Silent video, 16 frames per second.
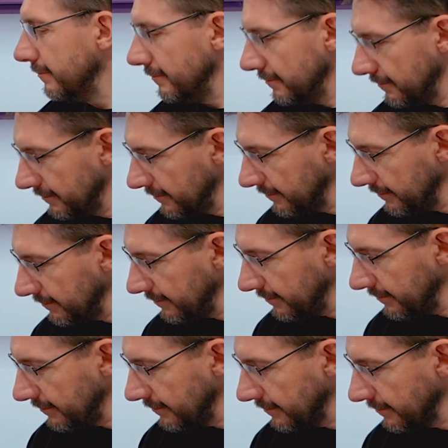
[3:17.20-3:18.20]

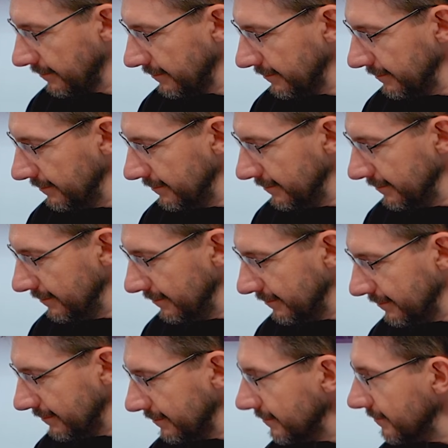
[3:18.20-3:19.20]

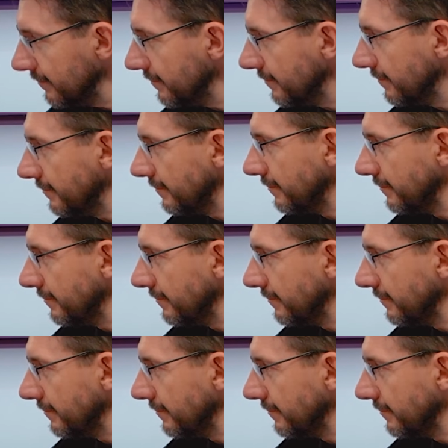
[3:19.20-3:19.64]
(silent)